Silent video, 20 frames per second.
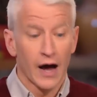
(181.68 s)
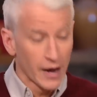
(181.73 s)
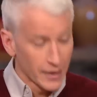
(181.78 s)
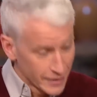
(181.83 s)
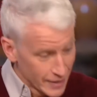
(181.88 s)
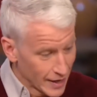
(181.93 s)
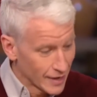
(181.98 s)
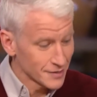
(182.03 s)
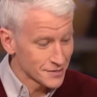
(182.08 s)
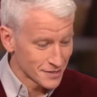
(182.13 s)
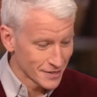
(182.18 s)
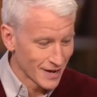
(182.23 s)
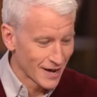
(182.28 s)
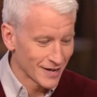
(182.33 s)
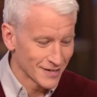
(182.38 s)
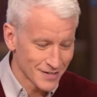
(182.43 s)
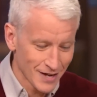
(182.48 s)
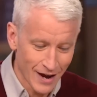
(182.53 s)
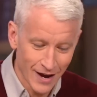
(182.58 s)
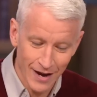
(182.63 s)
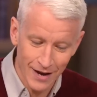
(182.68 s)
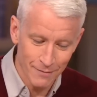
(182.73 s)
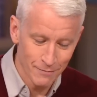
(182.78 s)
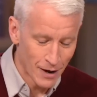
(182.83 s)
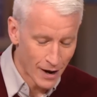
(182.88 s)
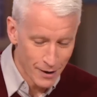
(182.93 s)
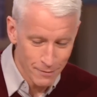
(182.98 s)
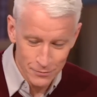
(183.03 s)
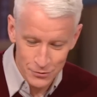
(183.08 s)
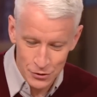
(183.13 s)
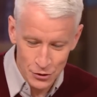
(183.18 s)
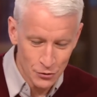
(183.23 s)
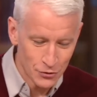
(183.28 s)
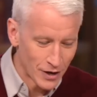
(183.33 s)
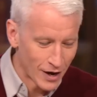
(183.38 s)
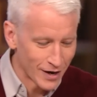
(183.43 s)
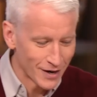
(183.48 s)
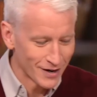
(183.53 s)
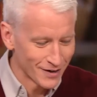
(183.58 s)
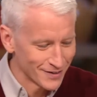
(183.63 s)
Uh, yes, yes. I am. I'm so
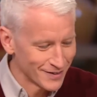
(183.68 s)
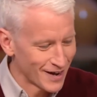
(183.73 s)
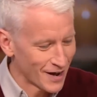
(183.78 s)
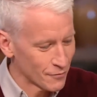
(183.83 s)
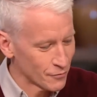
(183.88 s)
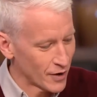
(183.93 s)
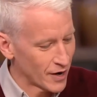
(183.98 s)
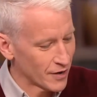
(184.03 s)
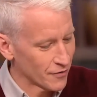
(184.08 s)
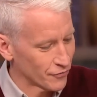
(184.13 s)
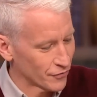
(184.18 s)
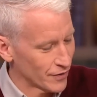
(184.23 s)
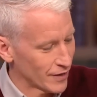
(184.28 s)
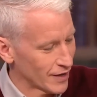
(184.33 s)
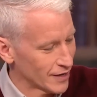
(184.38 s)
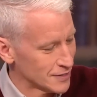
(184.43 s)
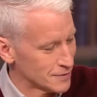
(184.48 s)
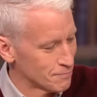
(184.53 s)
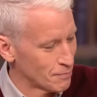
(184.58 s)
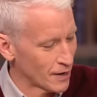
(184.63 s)
not uh, not ready for this.